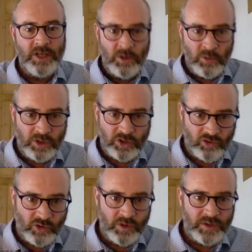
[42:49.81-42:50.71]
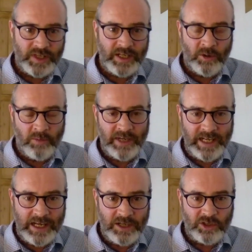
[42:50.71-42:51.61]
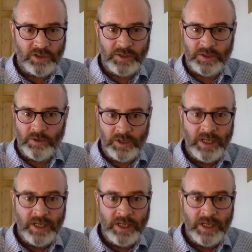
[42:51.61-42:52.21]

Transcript: which draws in obligations on